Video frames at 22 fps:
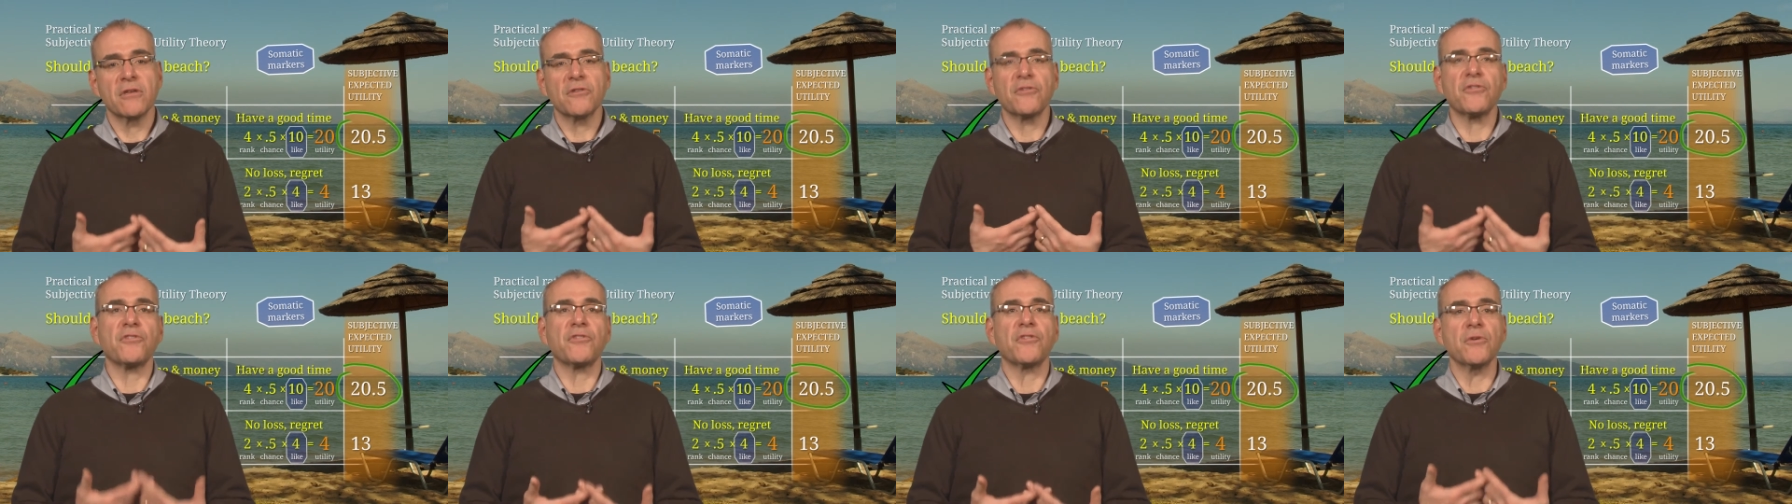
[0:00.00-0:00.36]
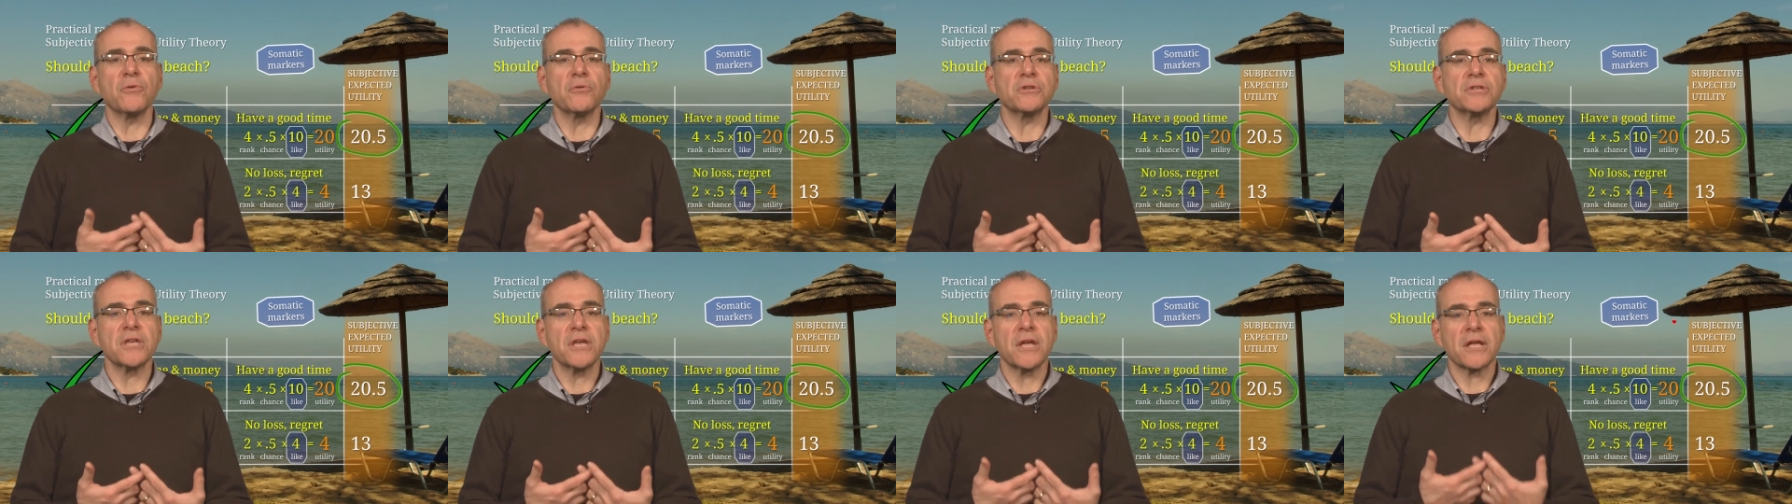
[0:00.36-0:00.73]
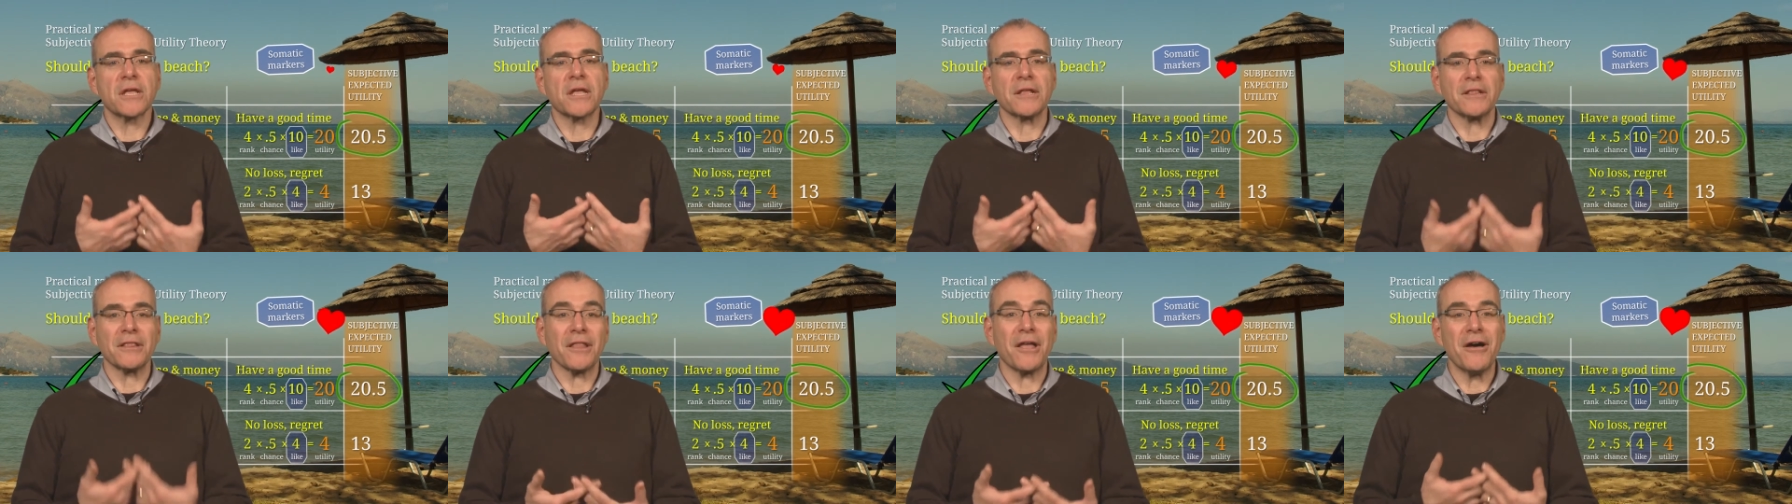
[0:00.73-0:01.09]
Soot
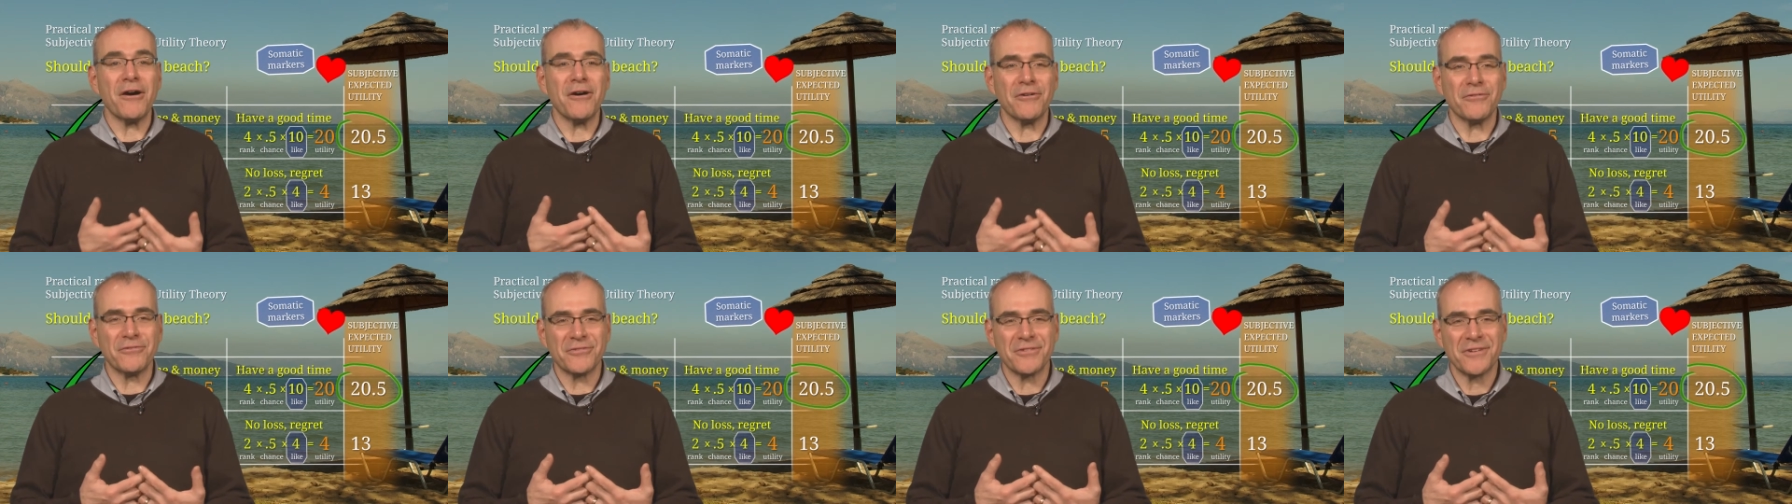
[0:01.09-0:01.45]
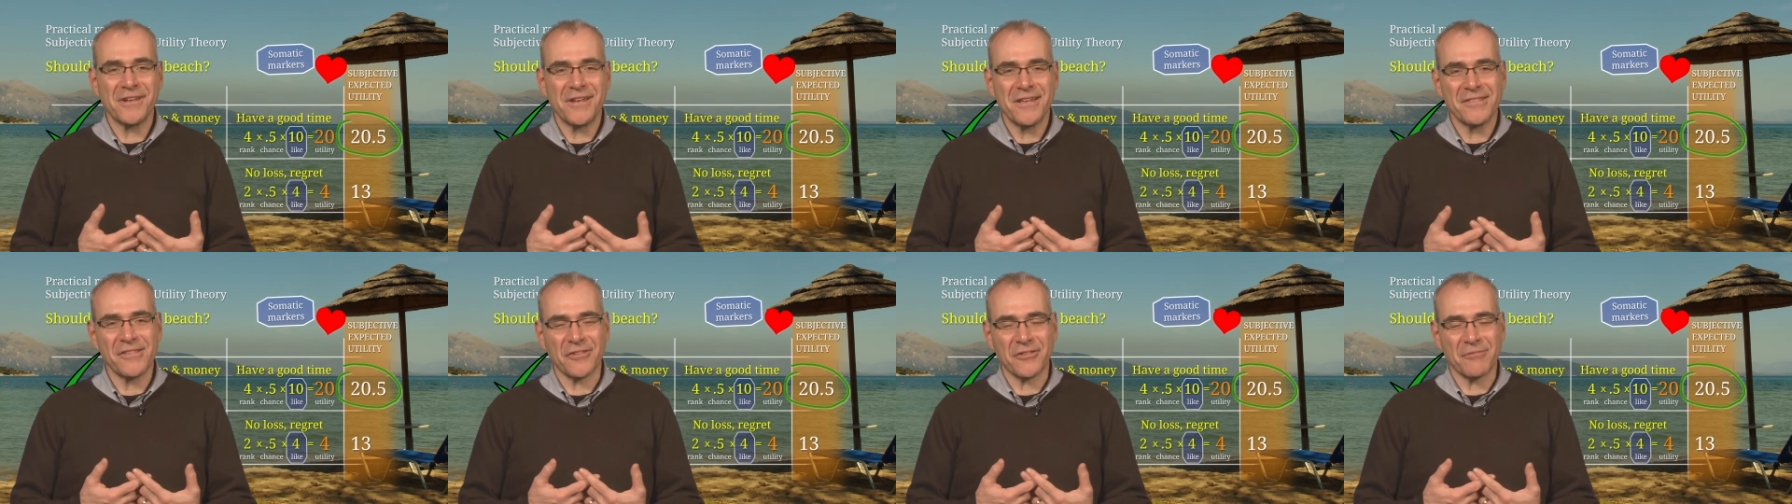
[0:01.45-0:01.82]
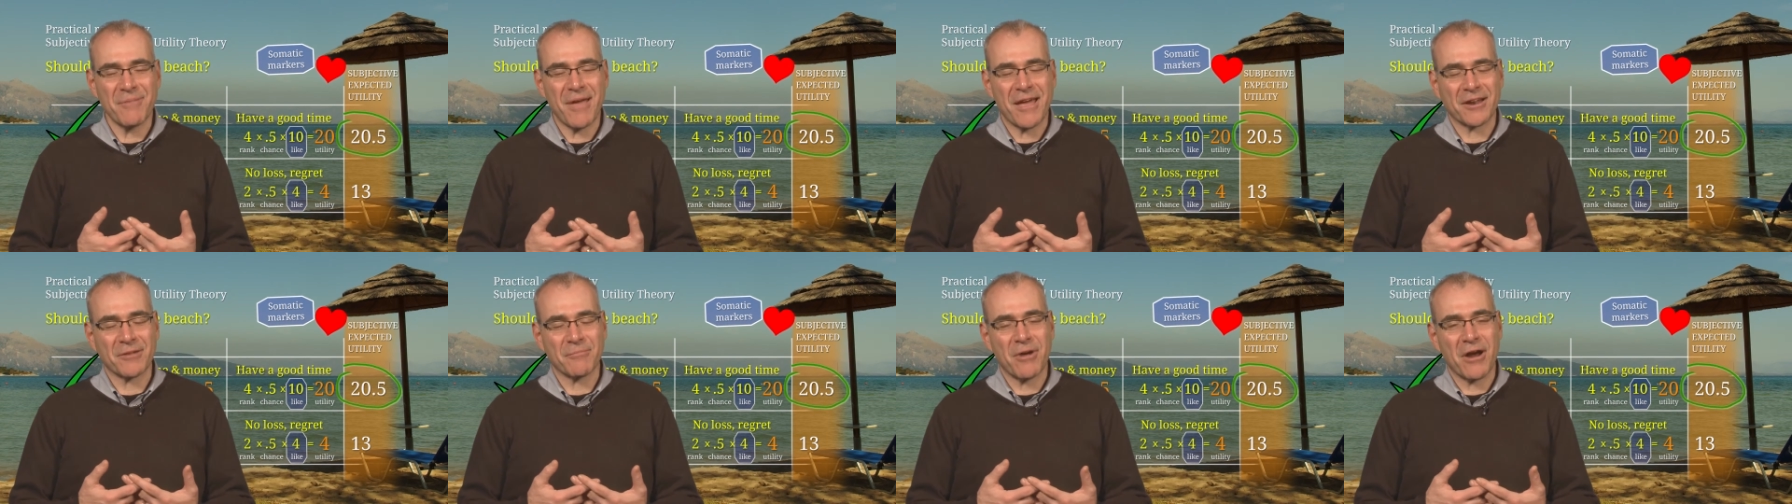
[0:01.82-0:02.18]
can love the
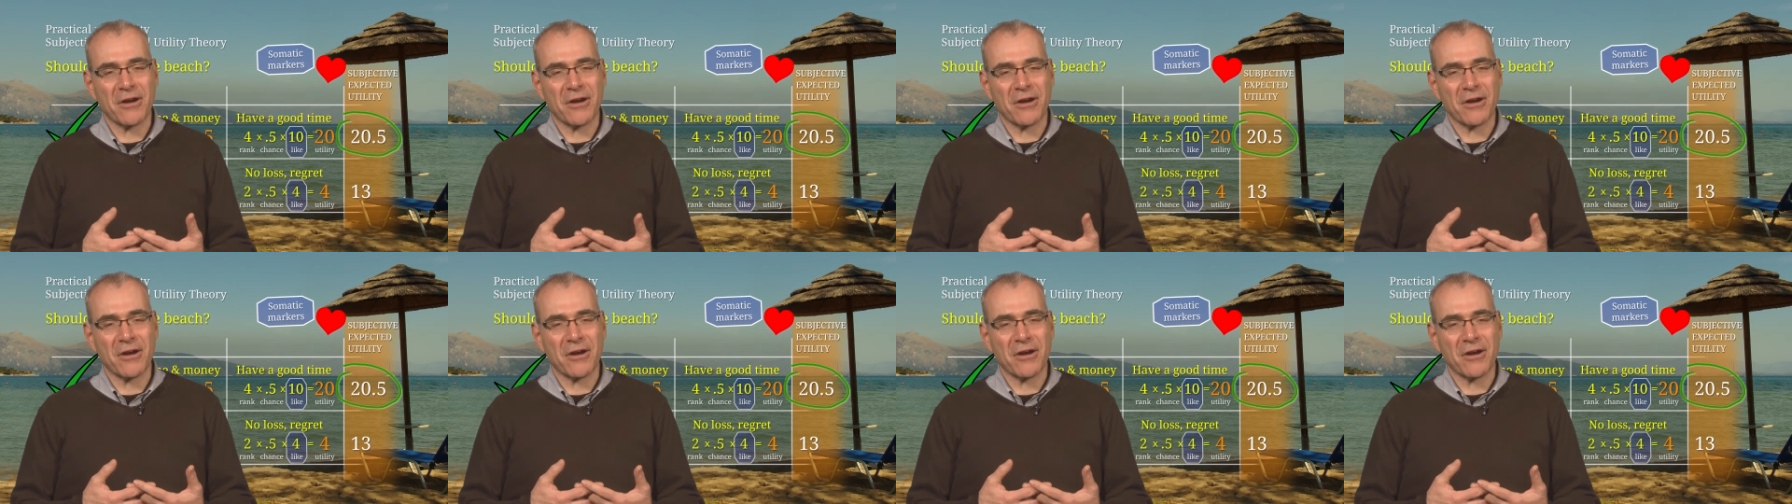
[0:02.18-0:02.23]
somatic